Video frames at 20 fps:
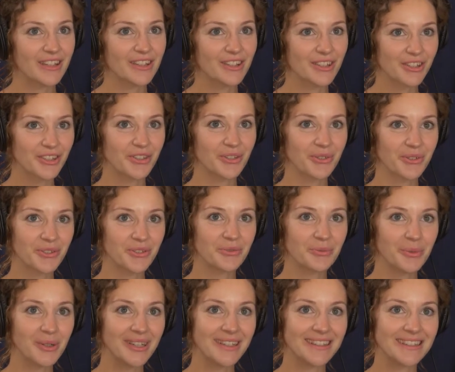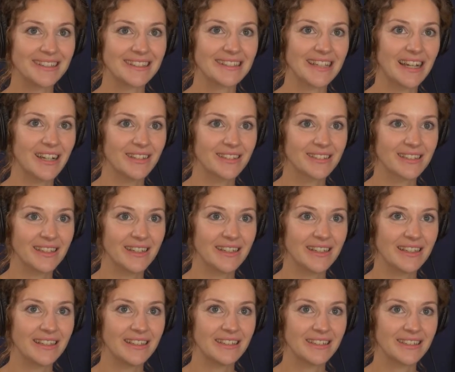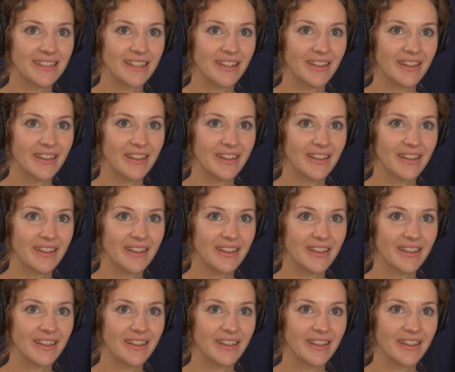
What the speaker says: the sort of work that sounds like it's